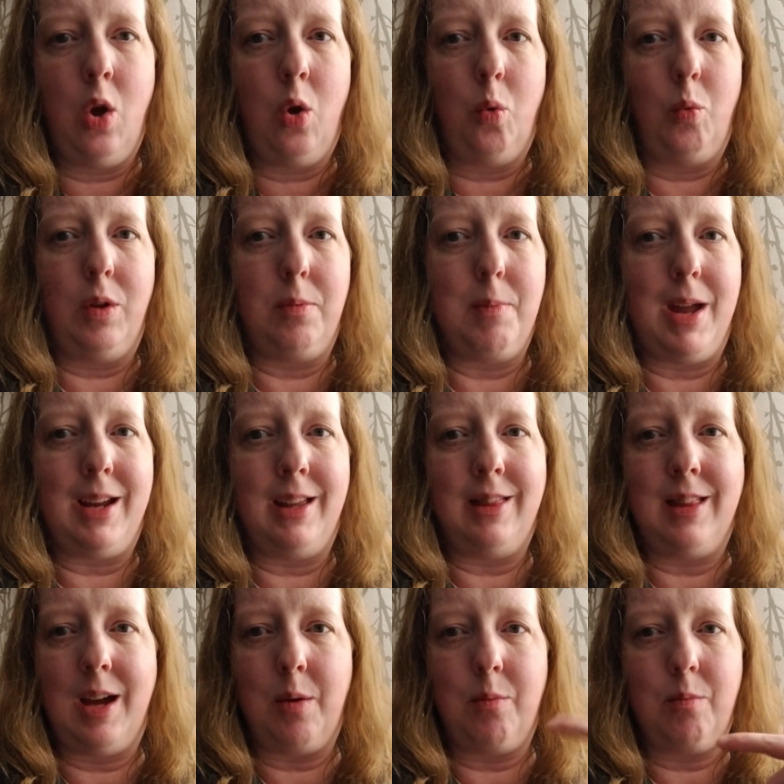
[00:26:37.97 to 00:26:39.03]
with Megan
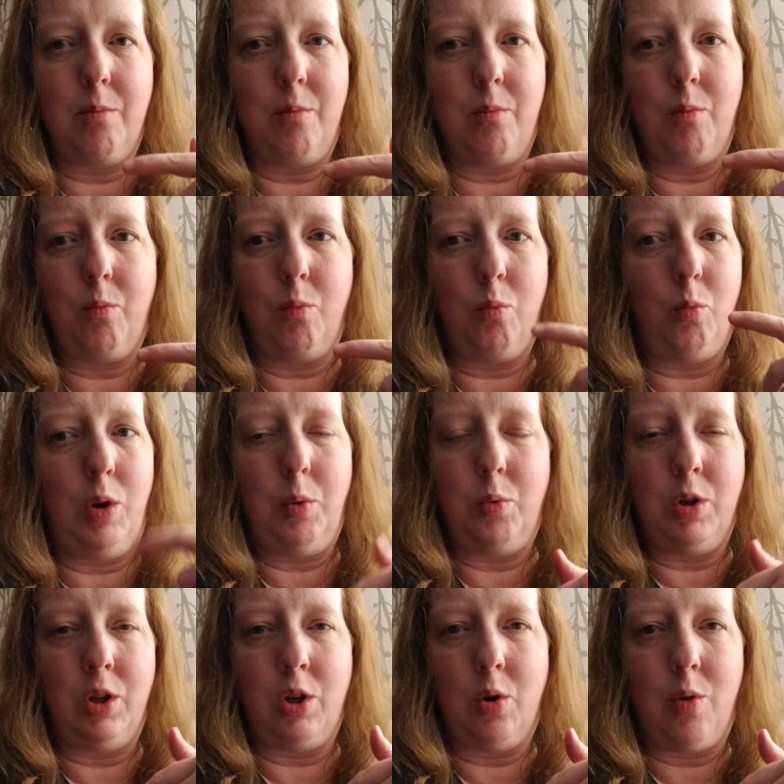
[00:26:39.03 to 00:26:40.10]
that we
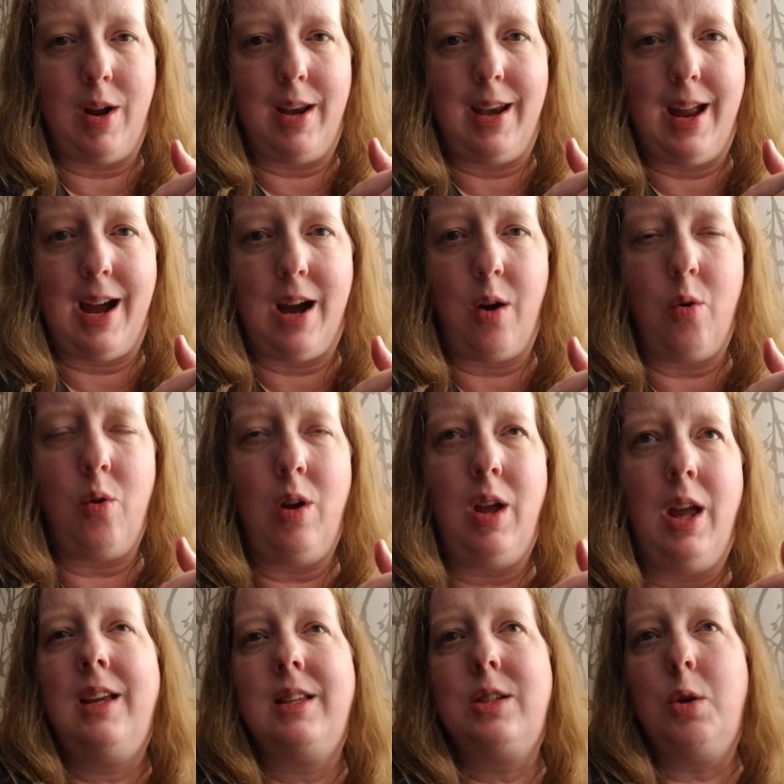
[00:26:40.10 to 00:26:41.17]
wouldn't go on now.
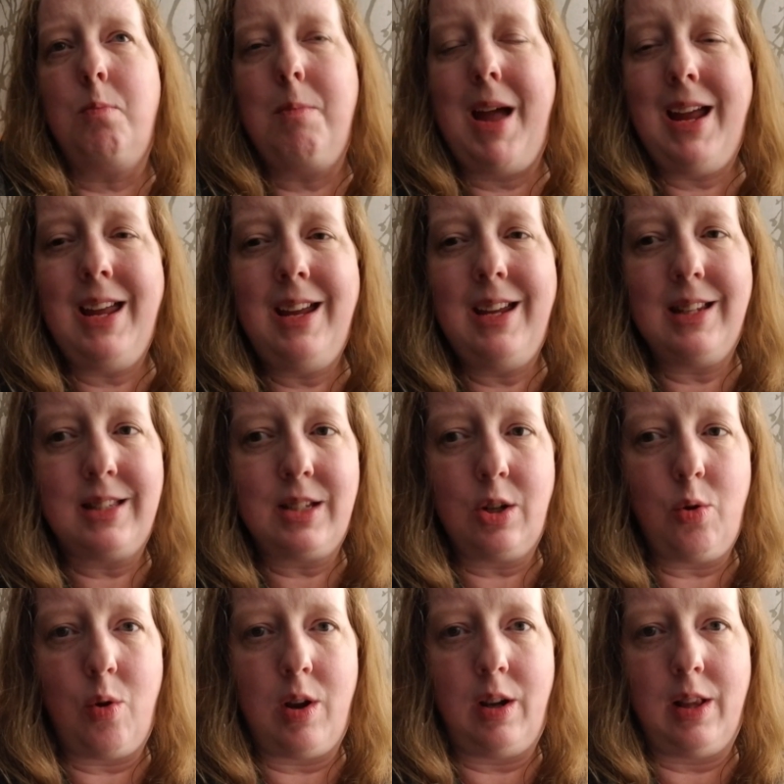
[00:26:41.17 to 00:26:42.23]
So Megan gets to
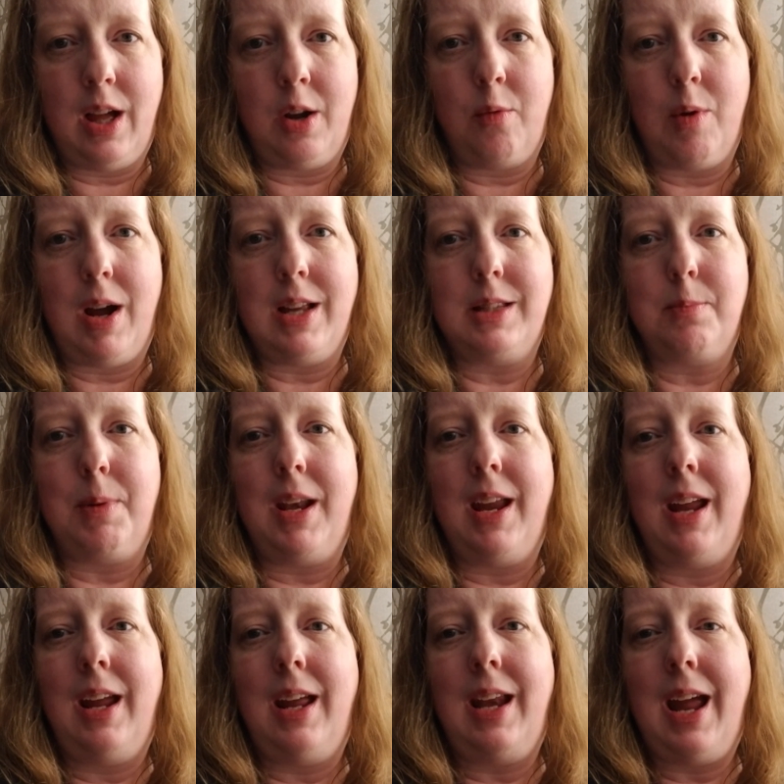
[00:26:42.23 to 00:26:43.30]
go on a lot of rides, but
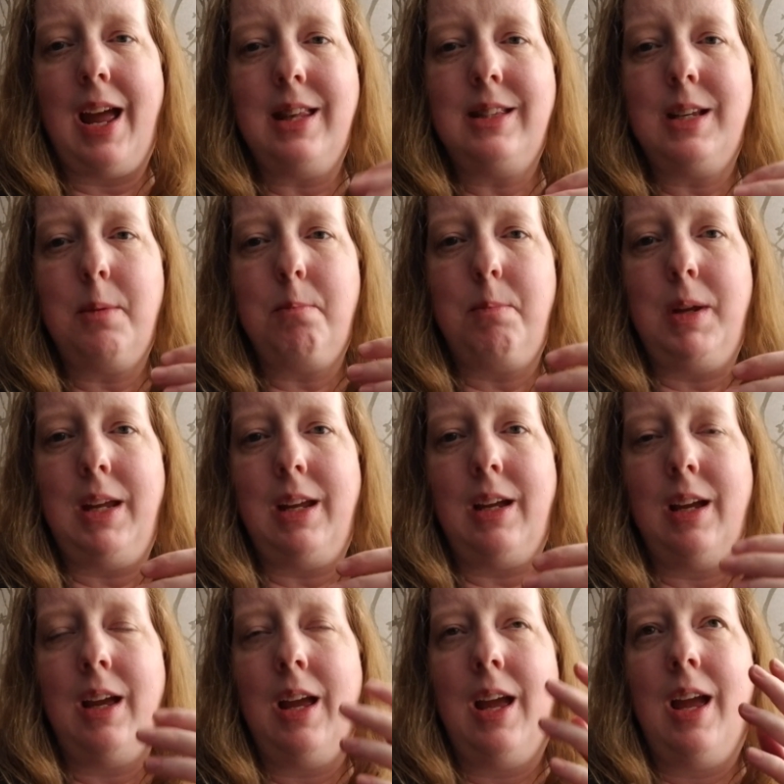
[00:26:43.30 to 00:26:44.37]
it ends up
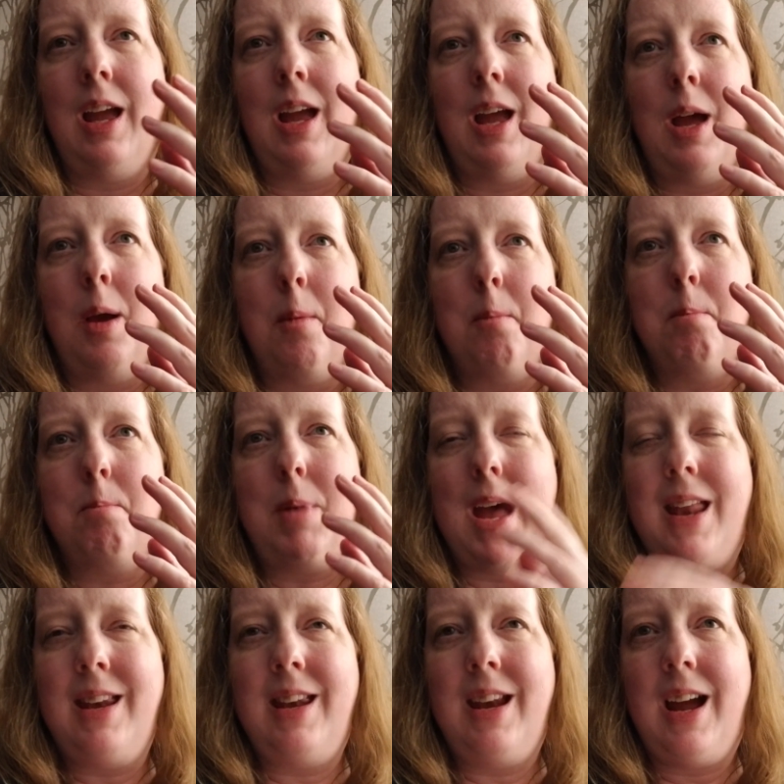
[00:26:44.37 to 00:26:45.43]
being
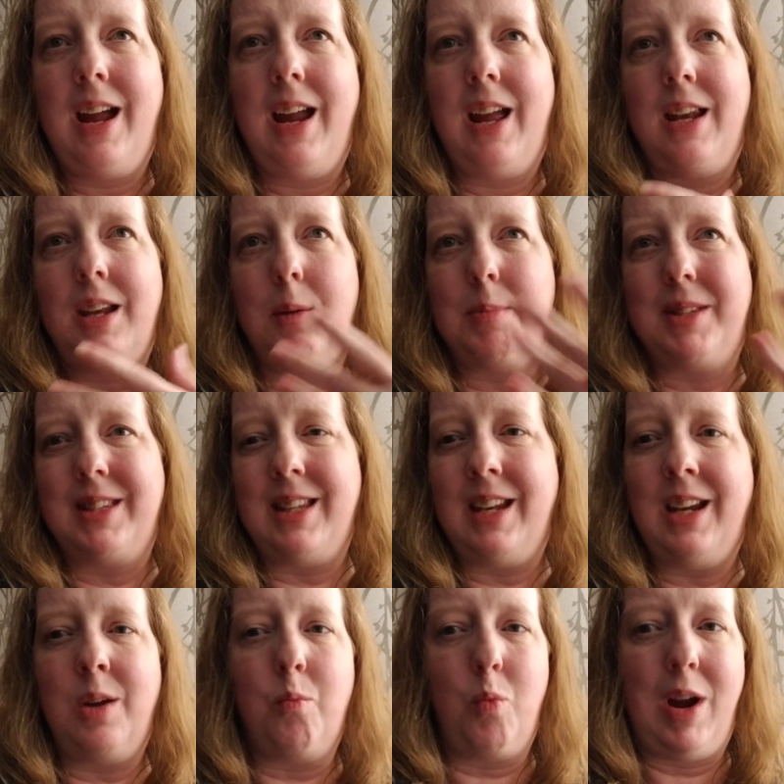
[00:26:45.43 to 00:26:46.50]
Ben and I end up
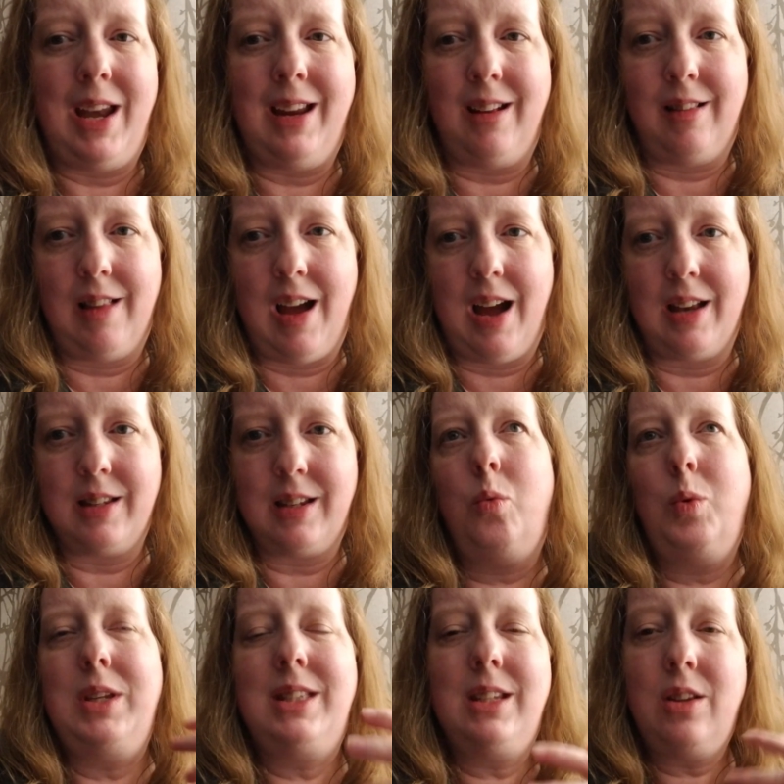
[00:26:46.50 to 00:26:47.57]
sitting and waiting a lot.
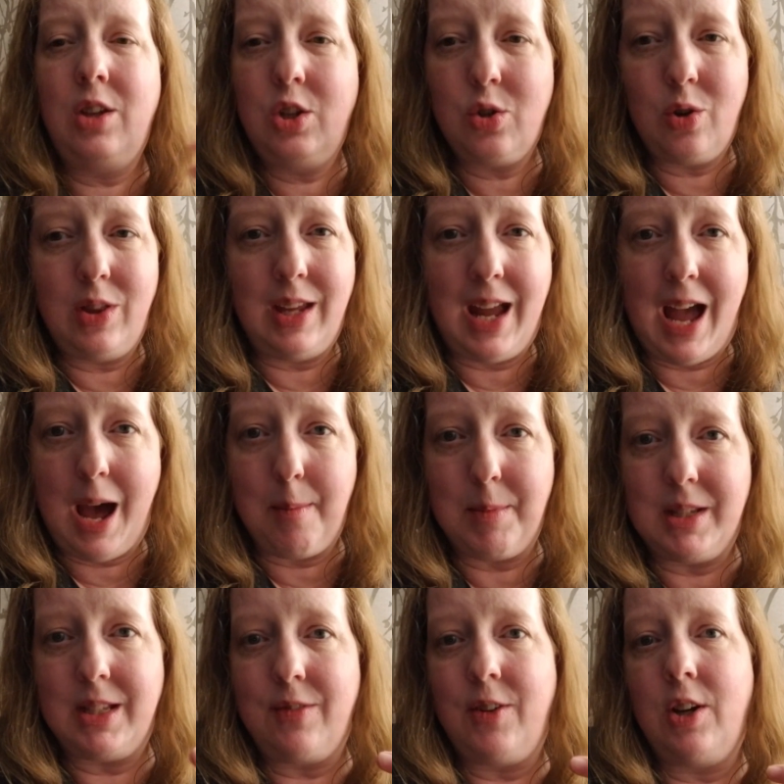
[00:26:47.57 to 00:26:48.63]
We still enjoy the
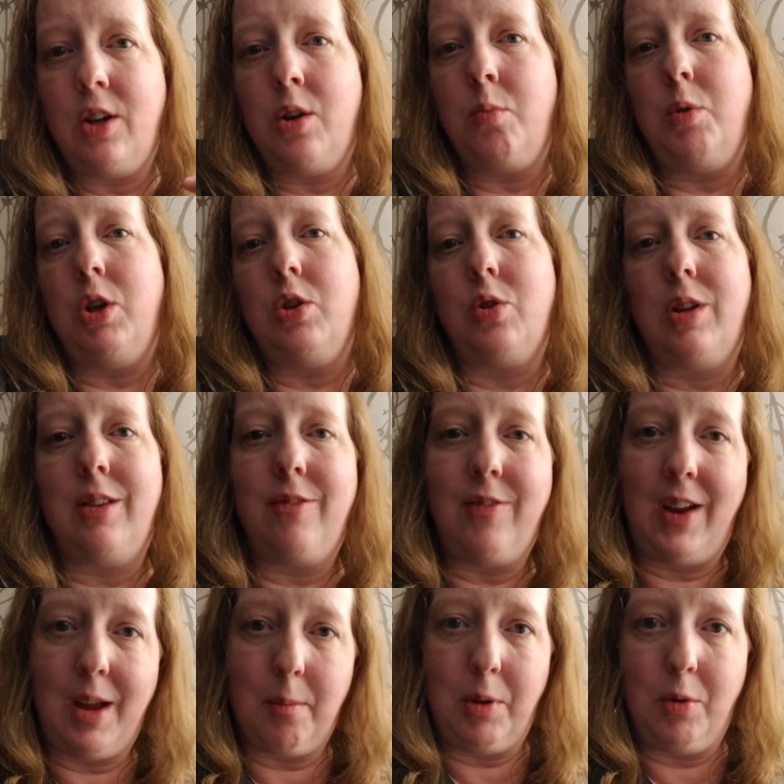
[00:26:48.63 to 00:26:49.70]
atmosphere and we enjoy the
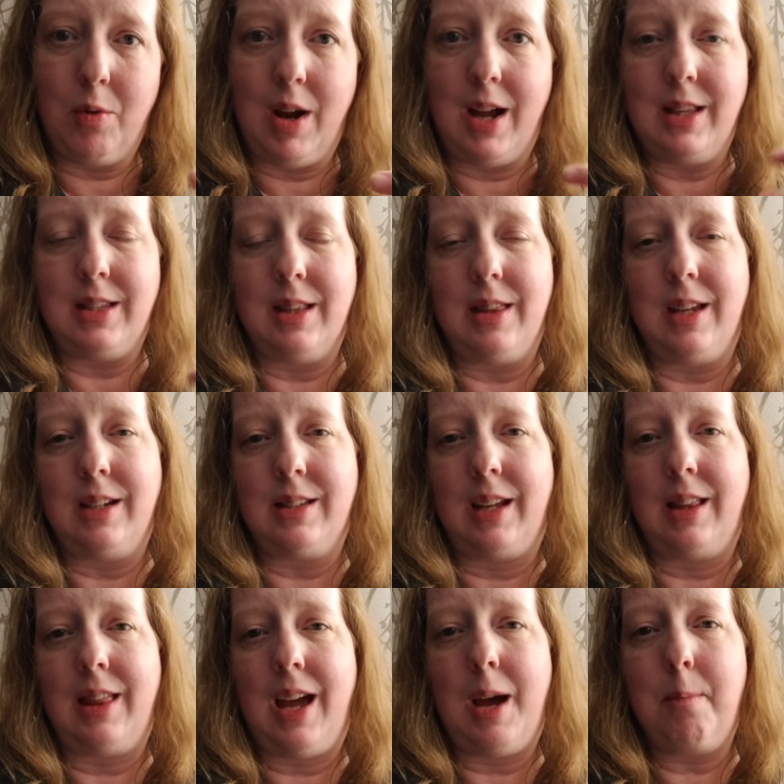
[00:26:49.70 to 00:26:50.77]
family rides and things
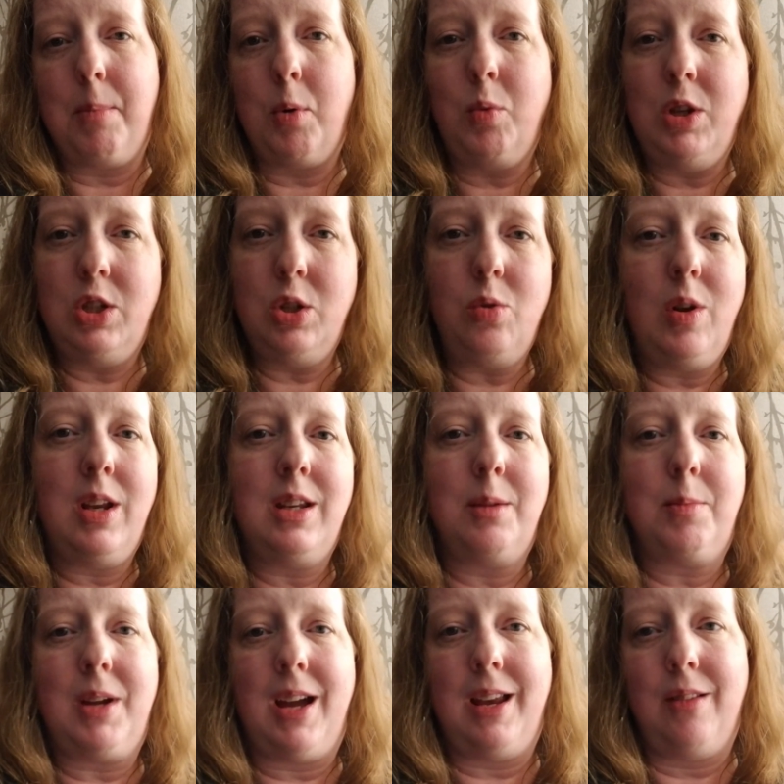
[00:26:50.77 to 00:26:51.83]
like that, but we do end up
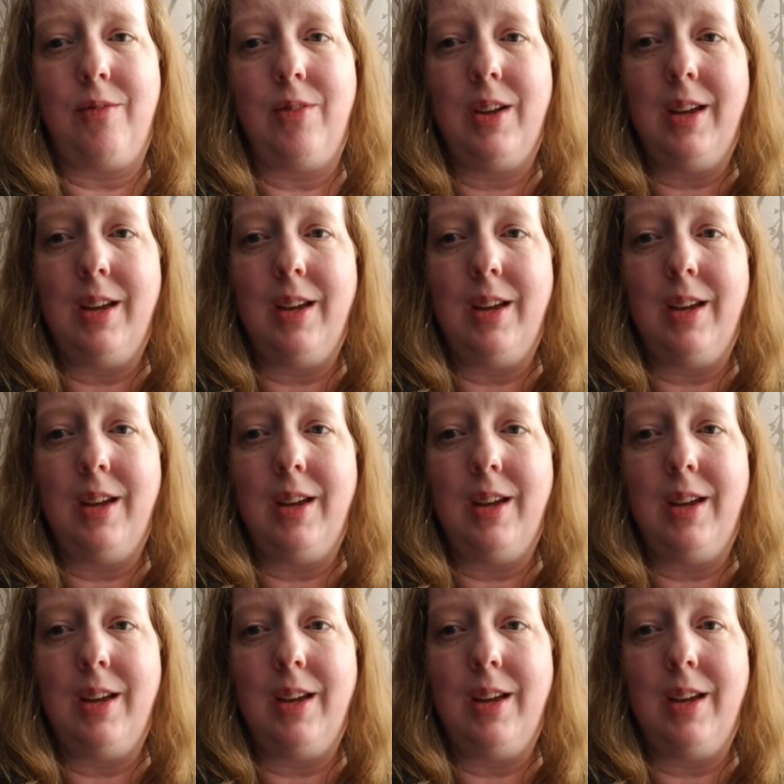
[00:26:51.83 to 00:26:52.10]
kind of